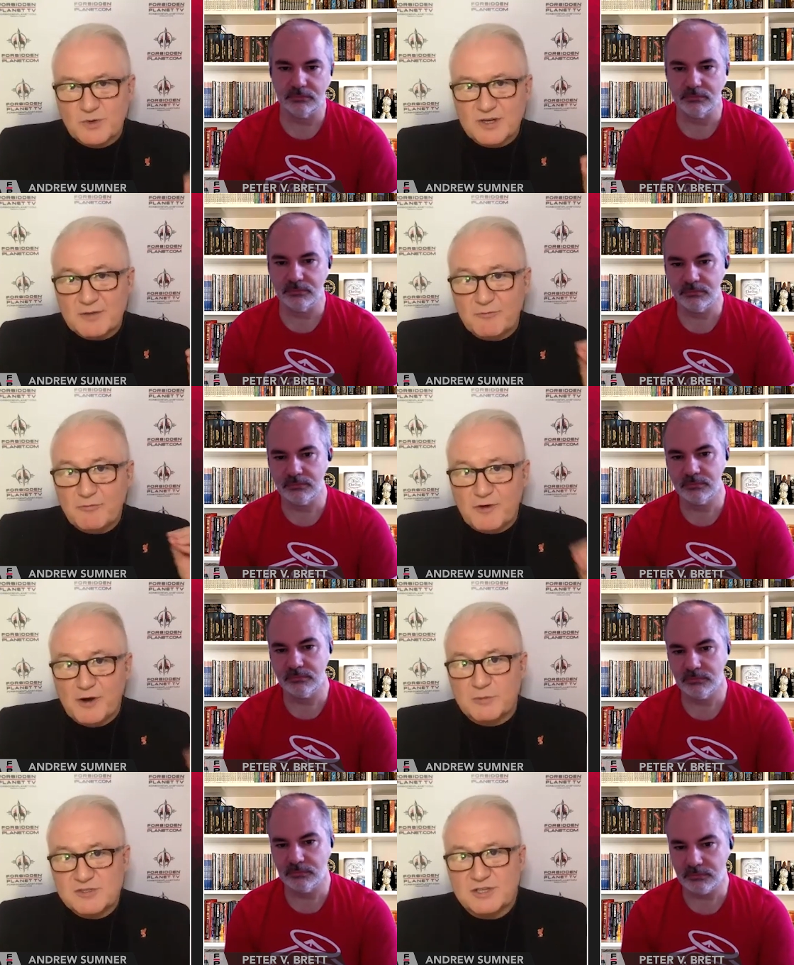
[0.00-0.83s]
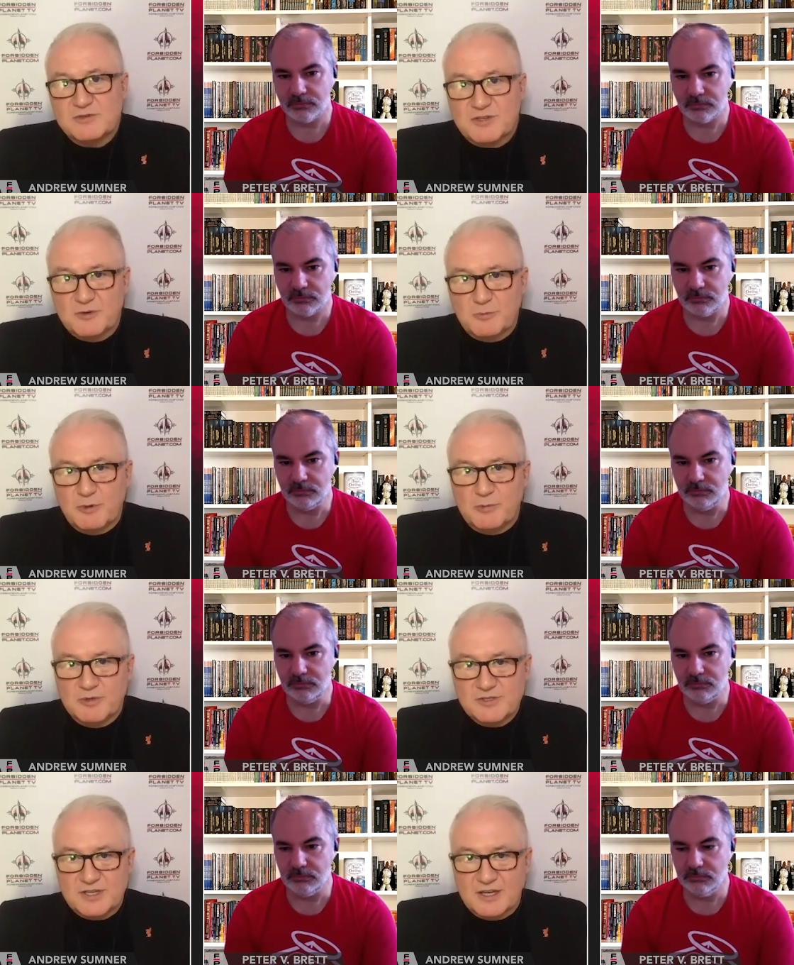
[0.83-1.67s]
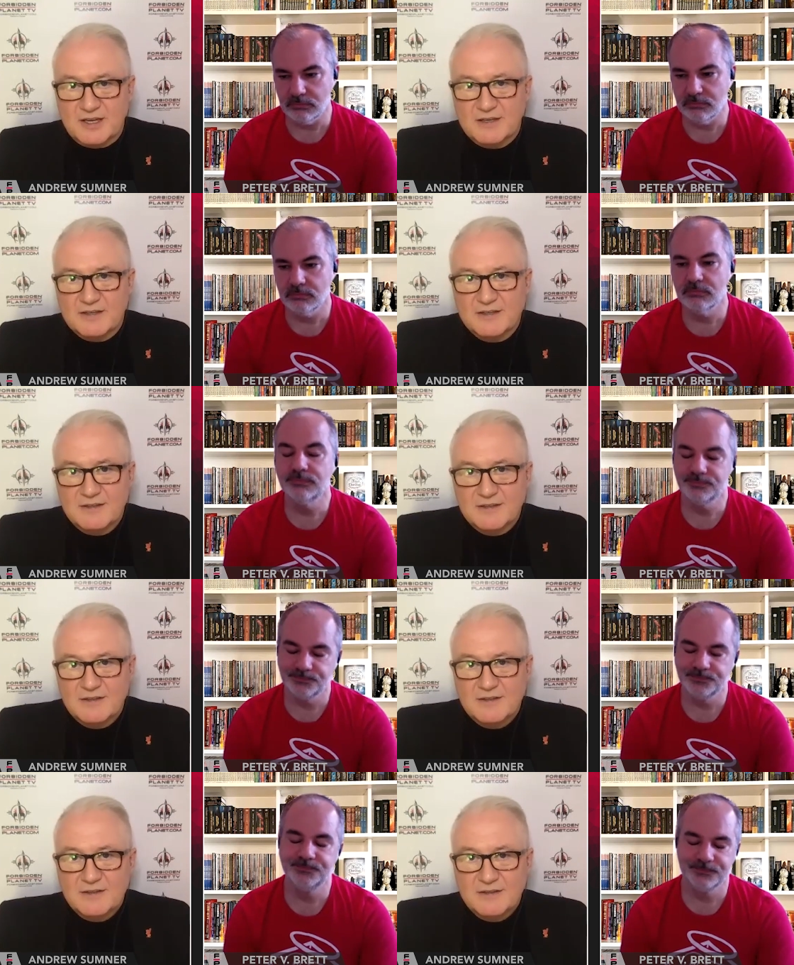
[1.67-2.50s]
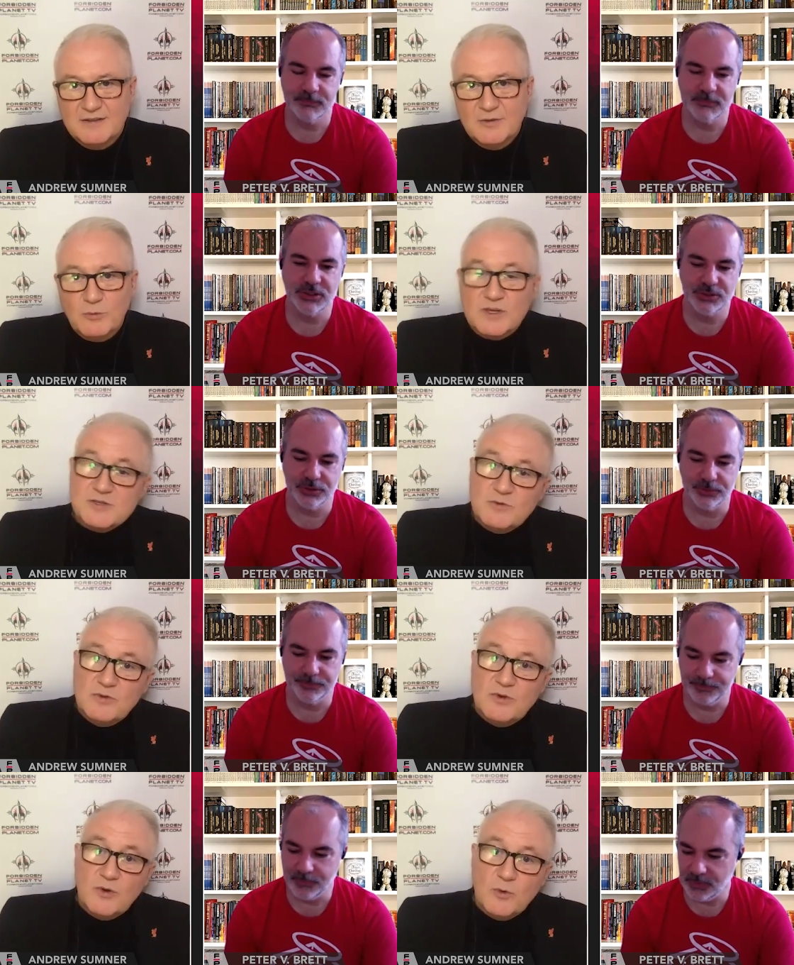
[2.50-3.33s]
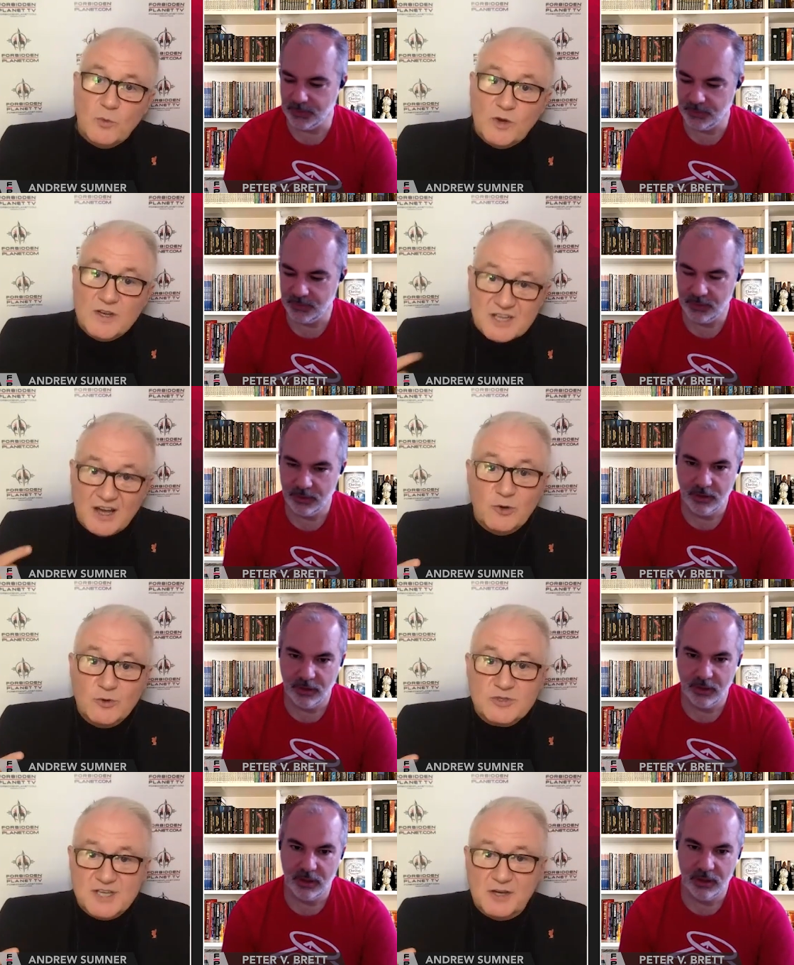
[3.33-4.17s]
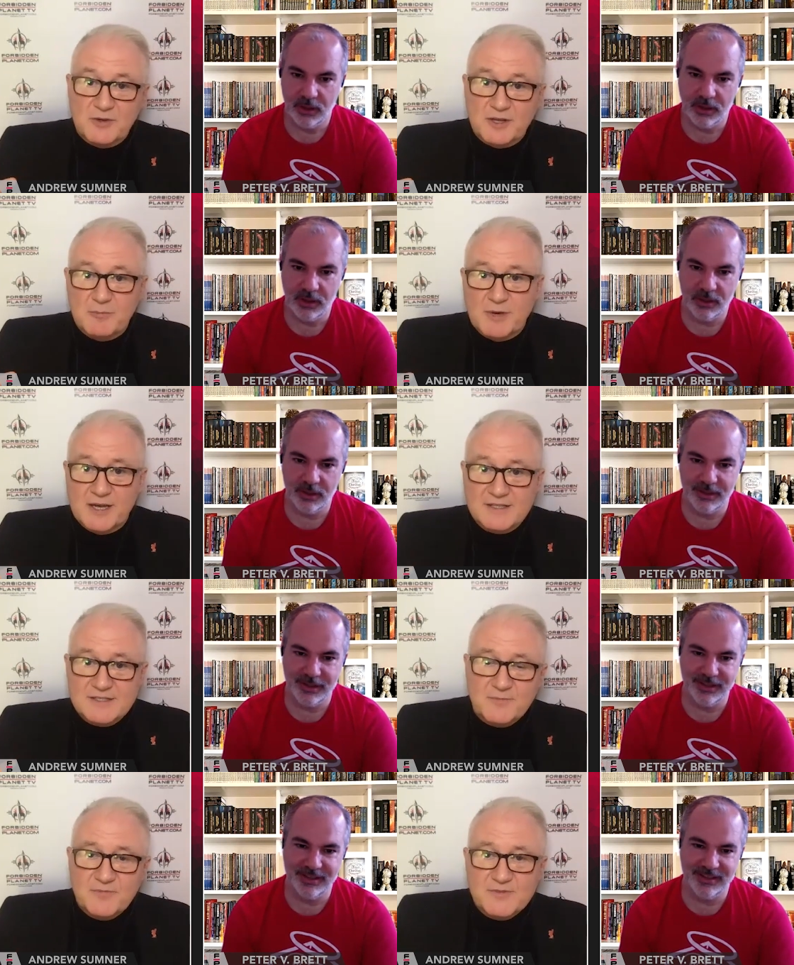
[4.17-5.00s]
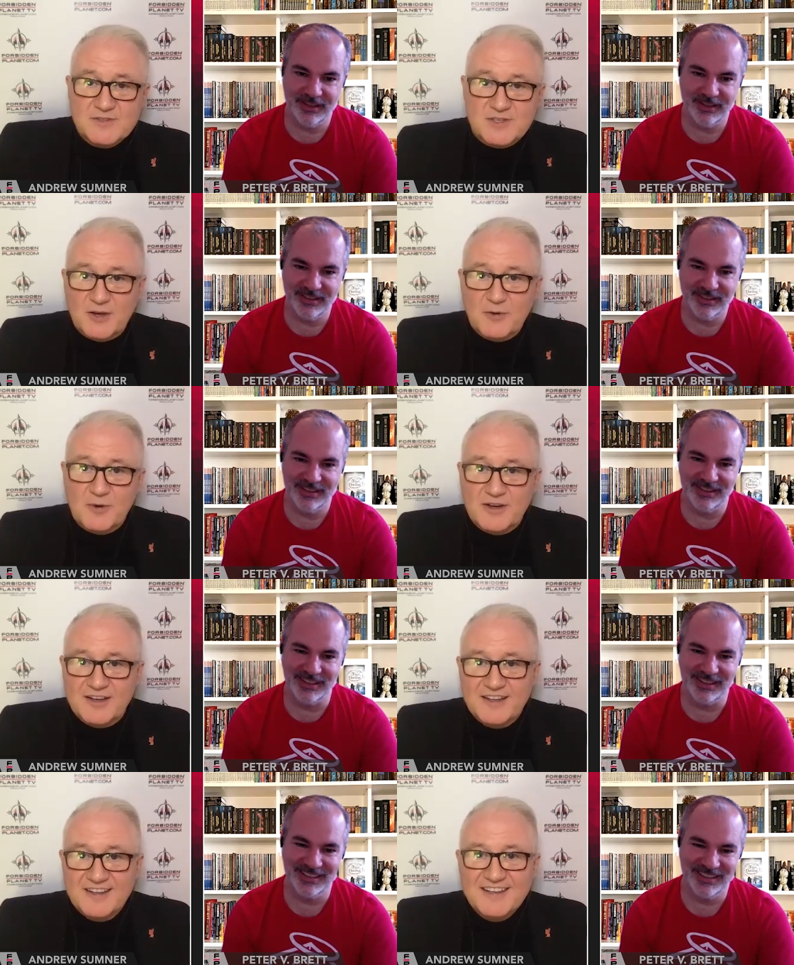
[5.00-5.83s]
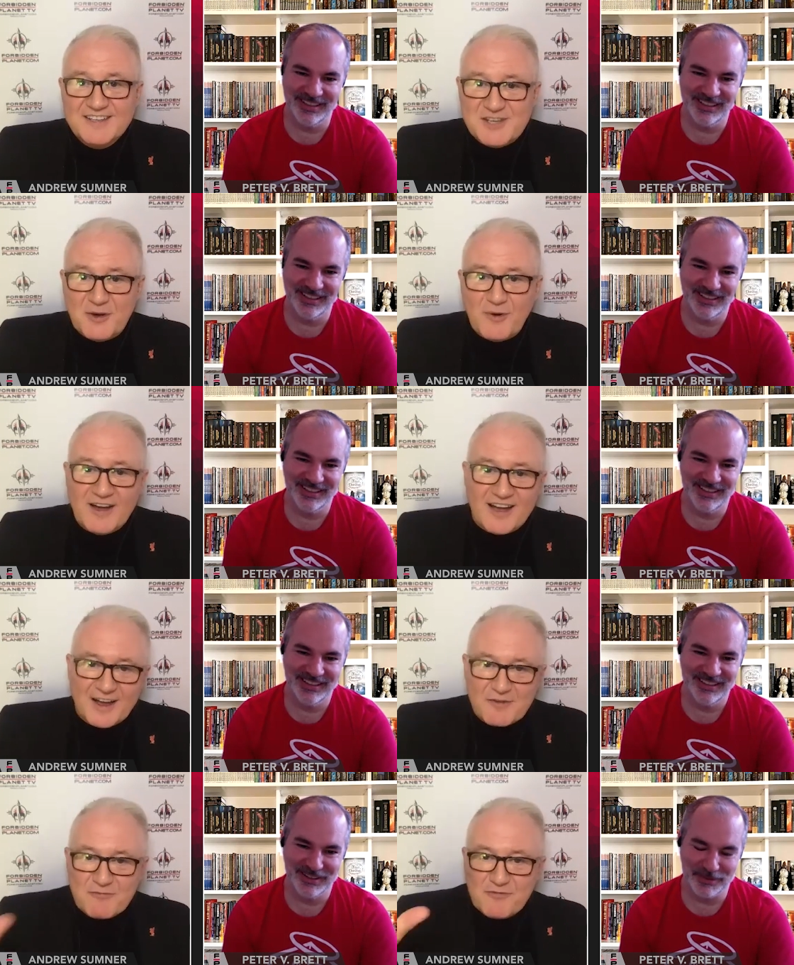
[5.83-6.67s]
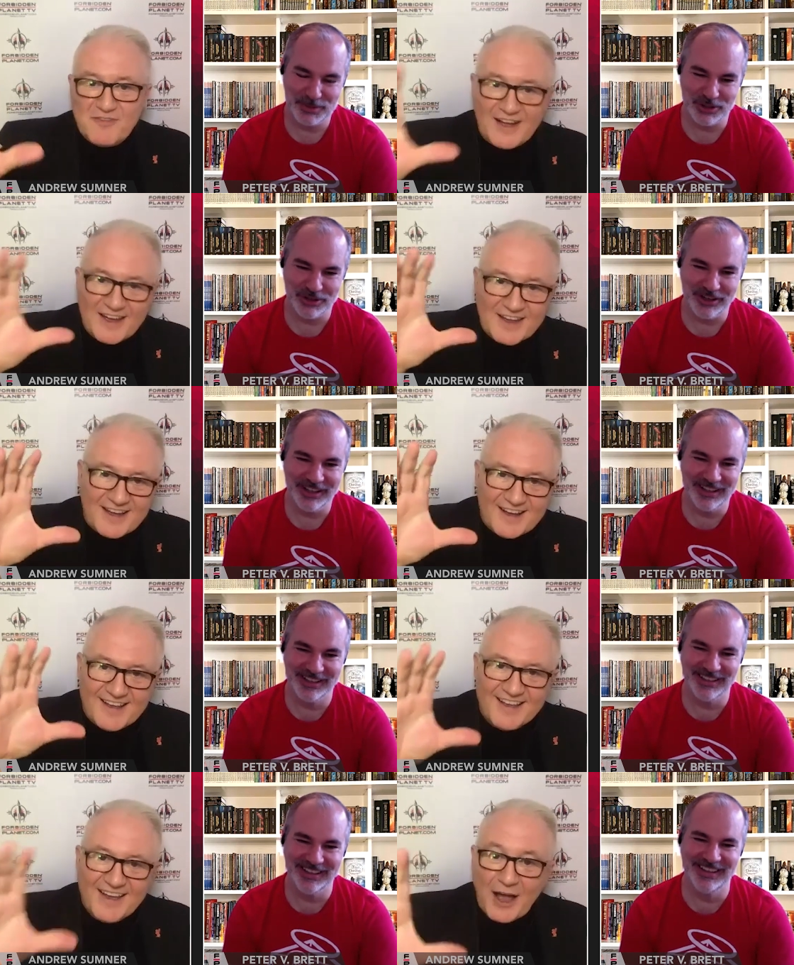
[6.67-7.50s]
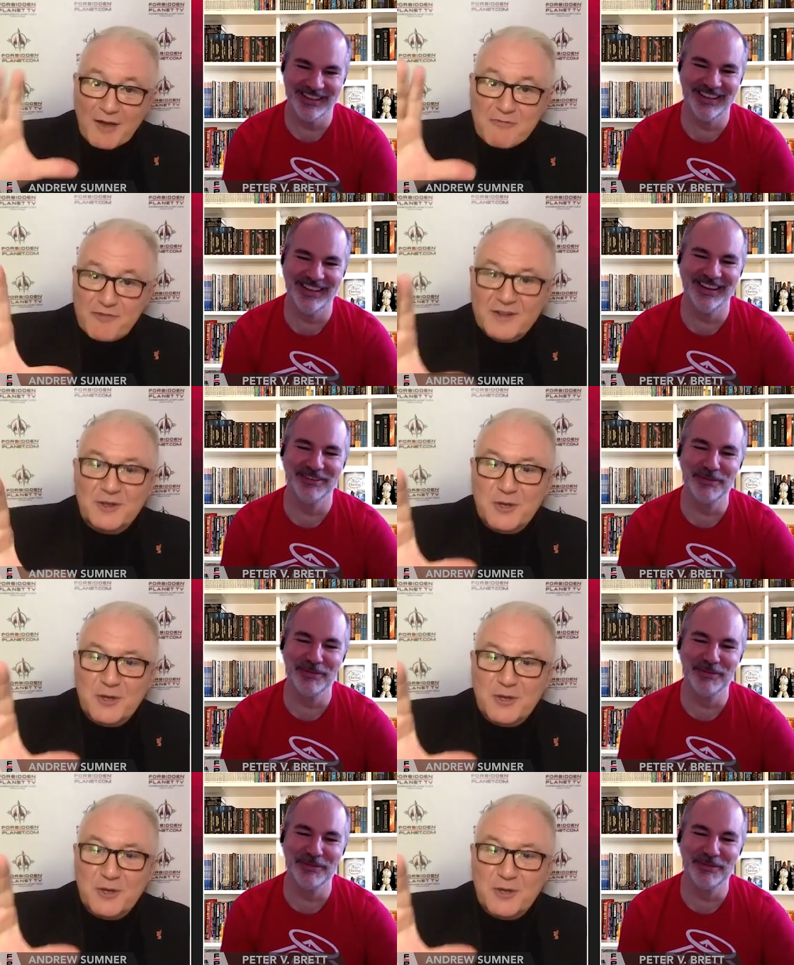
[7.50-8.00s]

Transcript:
Speaker 1: work in pharmaceutical publishing. Which, it's true. Which I also did, mate. So, uh, so I, I, am sorry. I, I feel